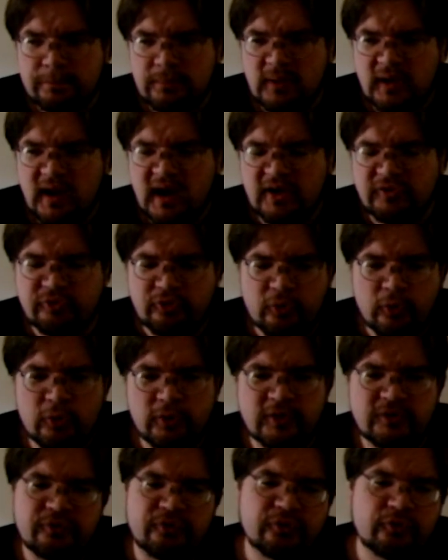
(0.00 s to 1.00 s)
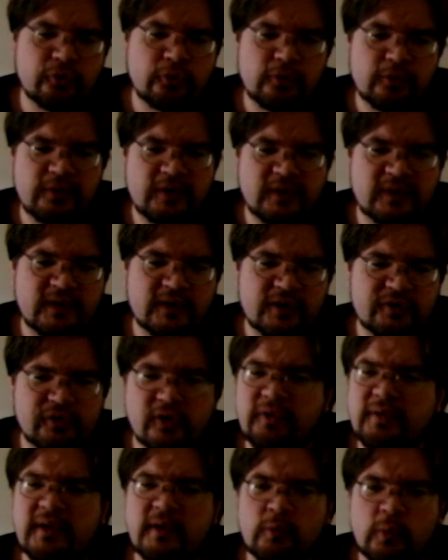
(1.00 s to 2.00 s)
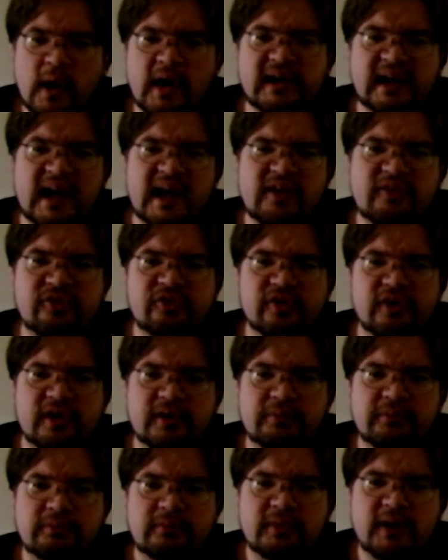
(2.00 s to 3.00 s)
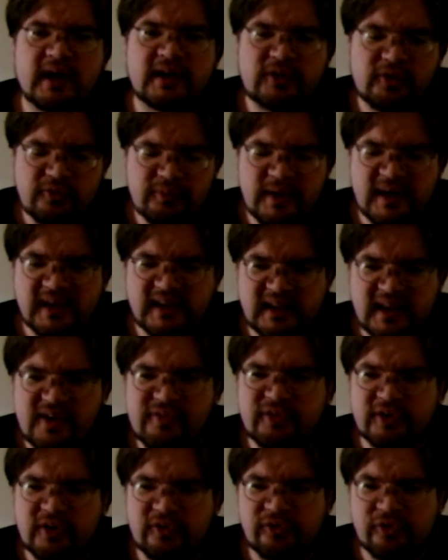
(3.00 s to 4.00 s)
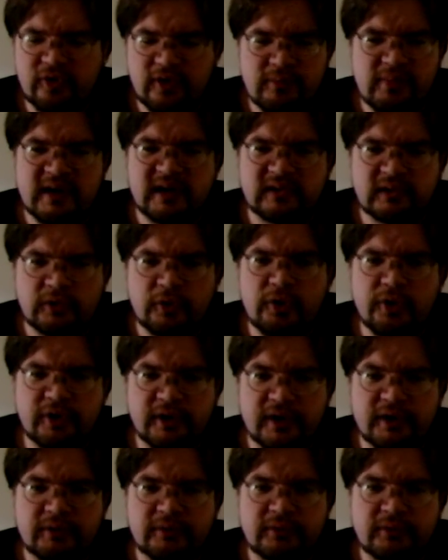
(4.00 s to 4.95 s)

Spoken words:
are taught in school that there is only one answer and you've been given it, so you better learn it.